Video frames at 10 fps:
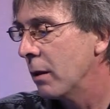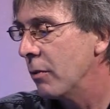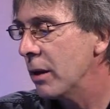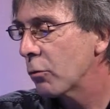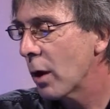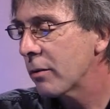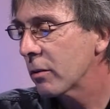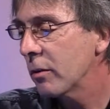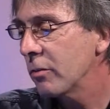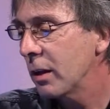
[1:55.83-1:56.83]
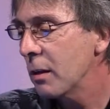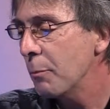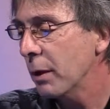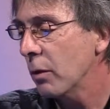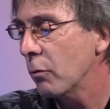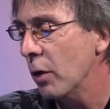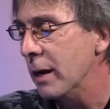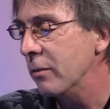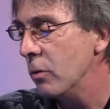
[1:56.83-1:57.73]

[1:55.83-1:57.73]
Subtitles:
These rights are listed in the Bill of Rights.